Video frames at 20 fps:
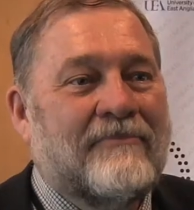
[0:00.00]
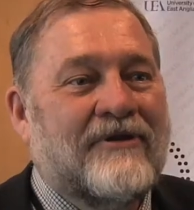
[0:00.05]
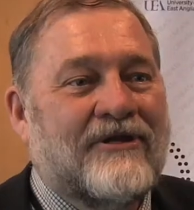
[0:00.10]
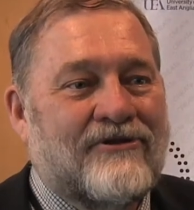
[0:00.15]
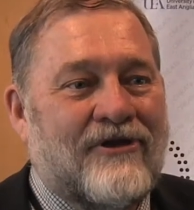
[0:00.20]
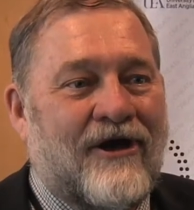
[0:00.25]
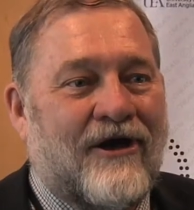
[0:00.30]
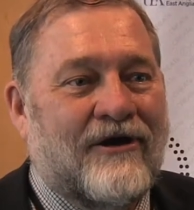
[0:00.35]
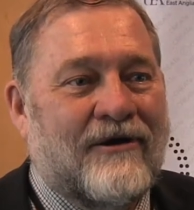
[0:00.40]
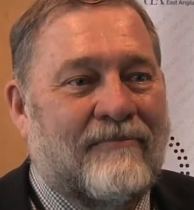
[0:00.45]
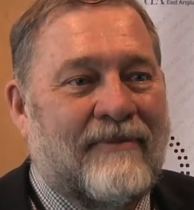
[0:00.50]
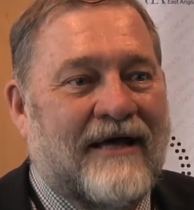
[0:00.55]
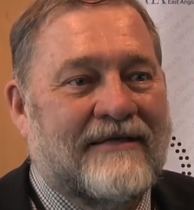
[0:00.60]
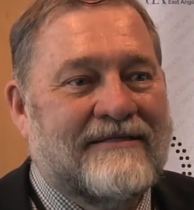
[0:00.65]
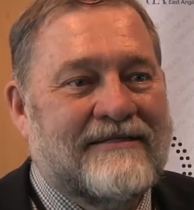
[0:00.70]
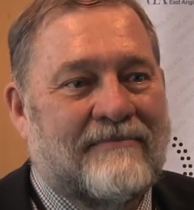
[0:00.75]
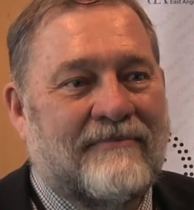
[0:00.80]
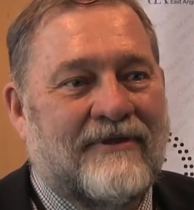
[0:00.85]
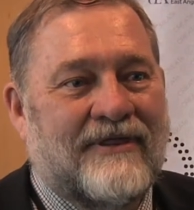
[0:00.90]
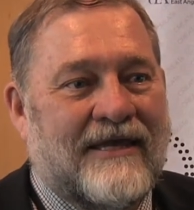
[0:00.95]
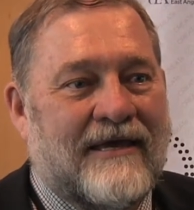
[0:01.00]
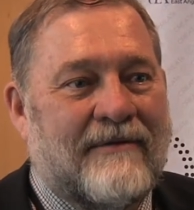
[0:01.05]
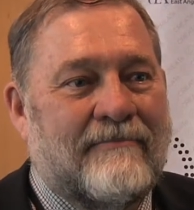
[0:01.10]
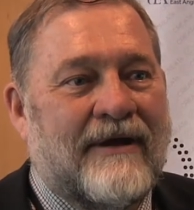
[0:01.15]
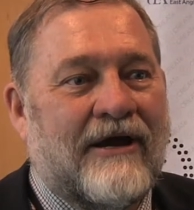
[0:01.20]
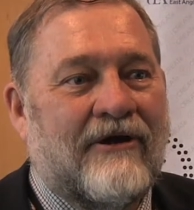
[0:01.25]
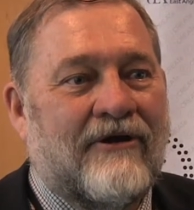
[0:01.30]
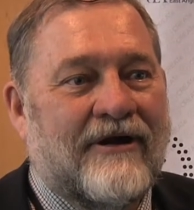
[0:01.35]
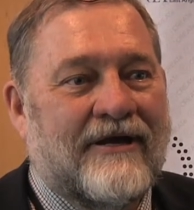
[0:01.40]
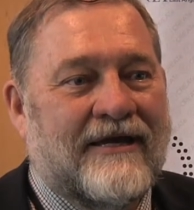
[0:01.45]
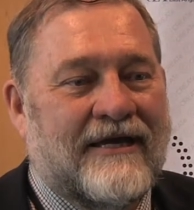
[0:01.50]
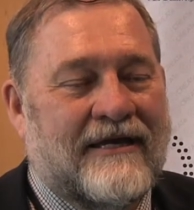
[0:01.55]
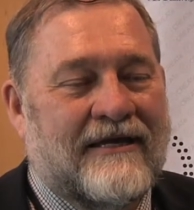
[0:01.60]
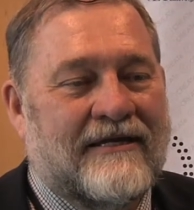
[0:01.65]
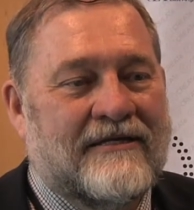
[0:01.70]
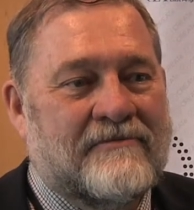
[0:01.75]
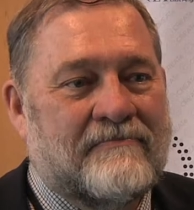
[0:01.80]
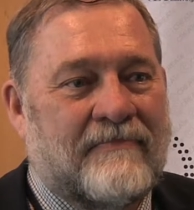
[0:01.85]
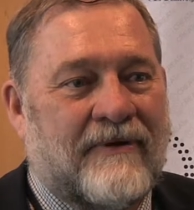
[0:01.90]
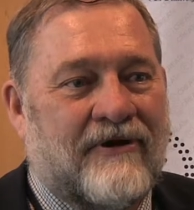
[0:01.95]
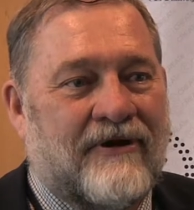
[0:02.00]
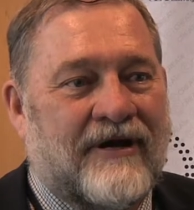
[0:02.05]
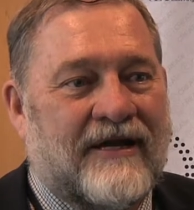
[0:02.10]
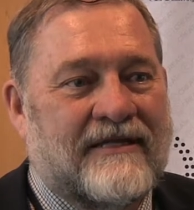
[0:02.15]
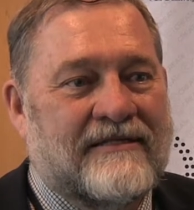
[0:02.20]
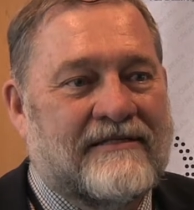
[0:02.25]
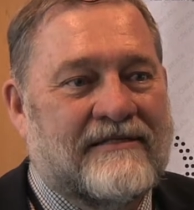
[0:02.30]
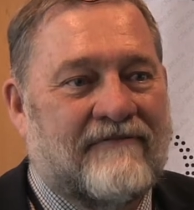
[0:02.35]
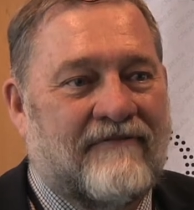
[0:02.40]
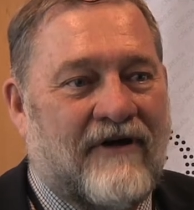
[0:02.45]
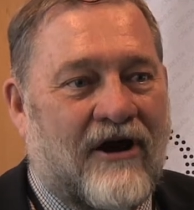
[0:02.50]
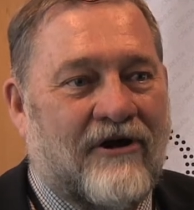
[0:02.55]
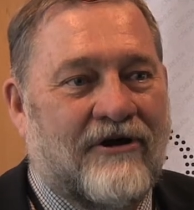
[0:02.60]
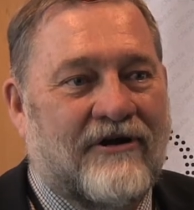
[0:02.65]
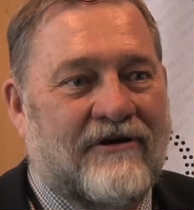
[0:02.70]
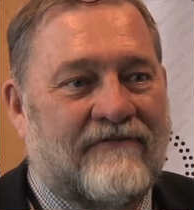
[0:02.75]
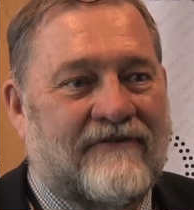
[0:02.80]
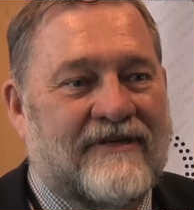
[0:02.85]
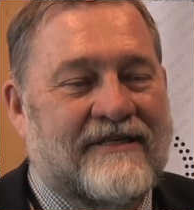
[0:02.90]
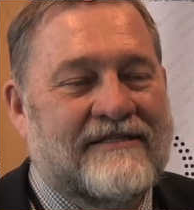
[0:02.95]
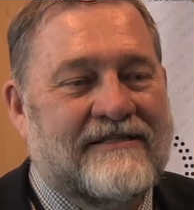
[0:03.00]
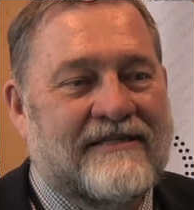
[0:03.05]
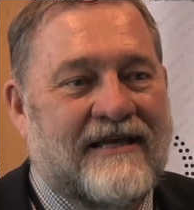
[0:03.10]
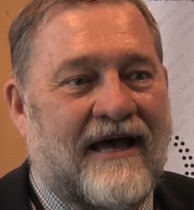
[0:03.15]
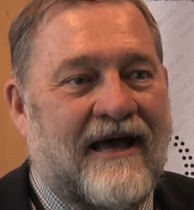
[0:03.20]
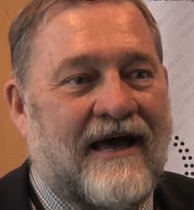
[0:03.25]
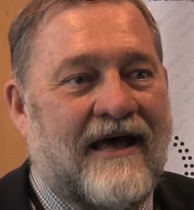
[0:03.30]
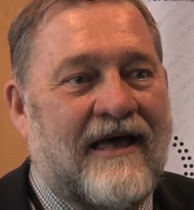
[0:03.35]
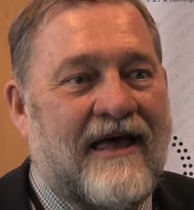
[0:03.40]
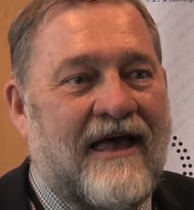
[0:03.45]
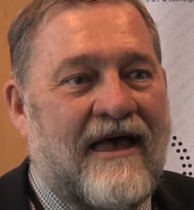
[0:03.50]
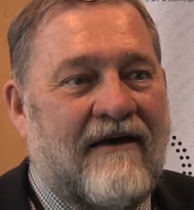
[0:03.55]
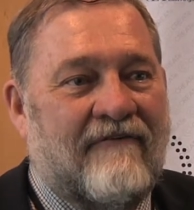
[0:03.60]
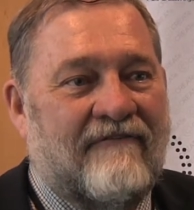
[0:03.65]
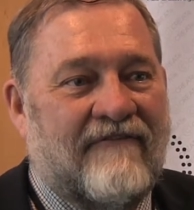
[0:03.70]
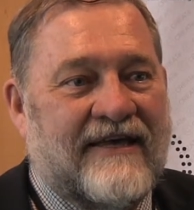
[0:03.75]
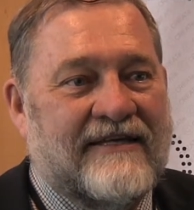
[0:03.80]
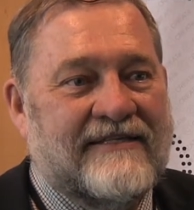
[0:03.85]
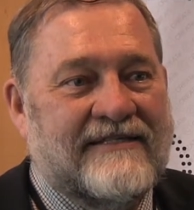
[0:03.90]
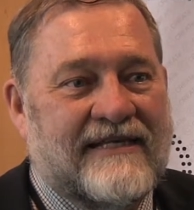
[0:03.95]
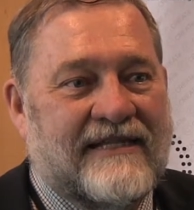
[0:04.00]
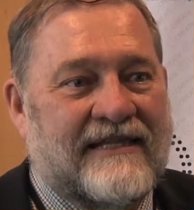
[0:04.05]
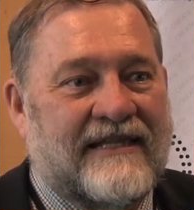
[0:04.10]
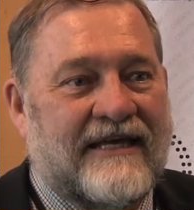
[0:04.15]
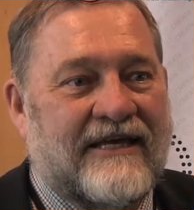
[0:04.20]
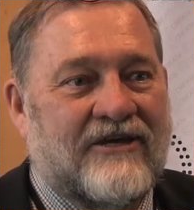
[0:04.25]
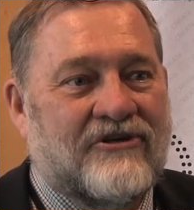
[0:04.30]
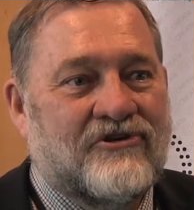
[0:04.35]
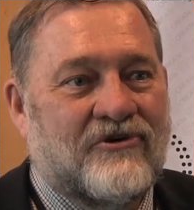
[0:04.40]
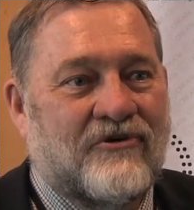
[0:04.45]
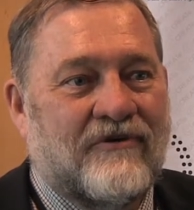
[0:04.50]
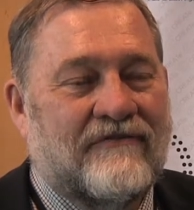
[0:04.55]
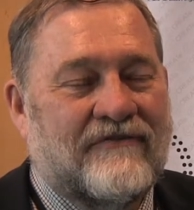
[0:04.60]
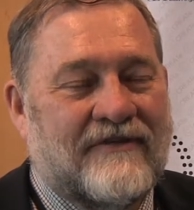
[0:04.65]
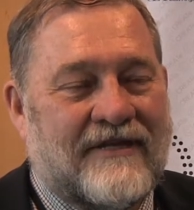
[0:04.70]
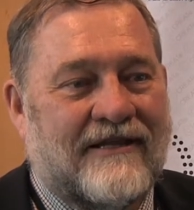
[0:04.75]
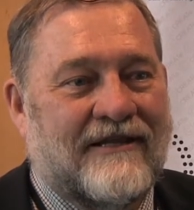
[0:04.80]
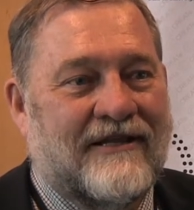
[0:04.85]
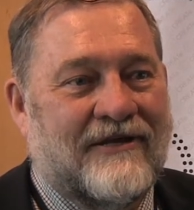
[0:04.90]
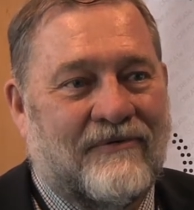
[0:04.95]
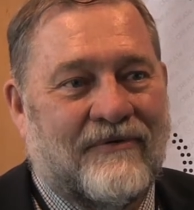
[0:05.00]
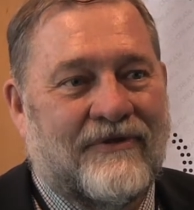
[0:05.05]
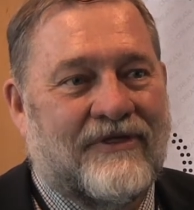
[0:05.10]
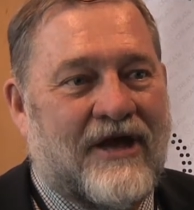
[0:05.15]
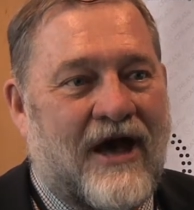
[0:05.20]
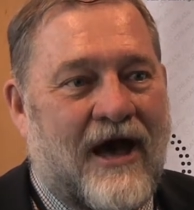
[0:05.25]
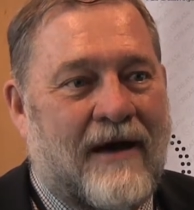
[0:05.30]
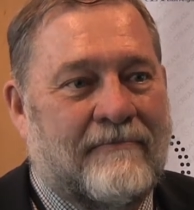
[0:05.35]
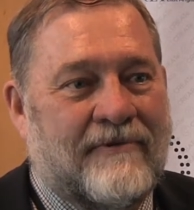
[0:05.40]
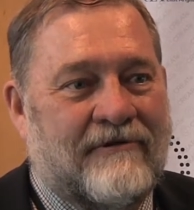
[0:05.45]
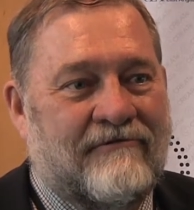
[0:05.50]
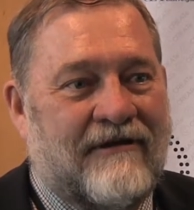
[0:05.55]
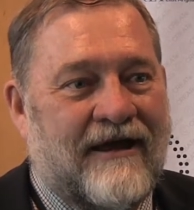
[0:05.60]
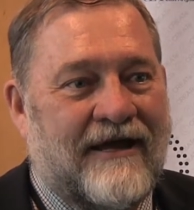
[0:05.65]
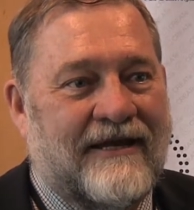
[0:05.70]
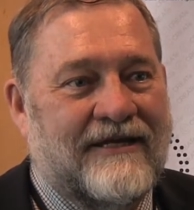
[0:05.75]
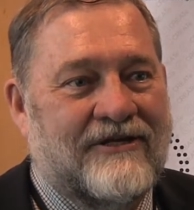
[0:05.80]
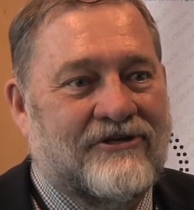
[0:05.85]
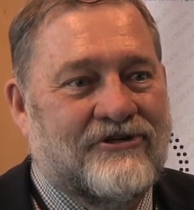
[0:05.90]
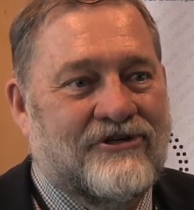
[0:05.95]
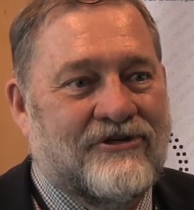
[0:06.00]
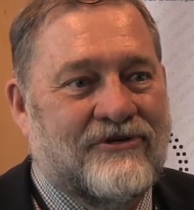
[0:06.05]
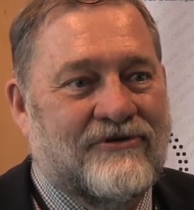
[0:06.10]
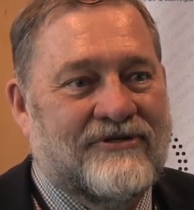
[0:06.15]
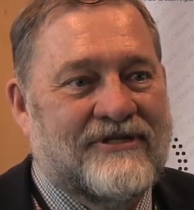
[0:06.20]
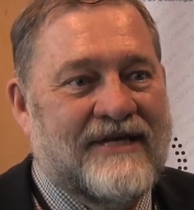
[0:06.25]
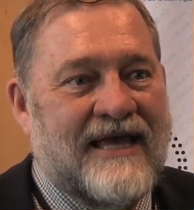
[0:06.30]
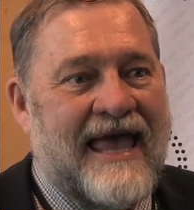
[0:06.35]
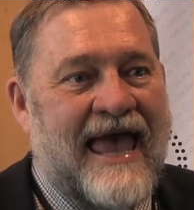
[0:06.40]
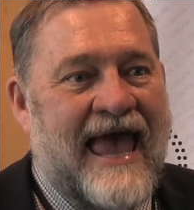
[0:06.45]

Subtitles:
going to talk about some of the American experience of archivists facing the issue of dealing with copyright issues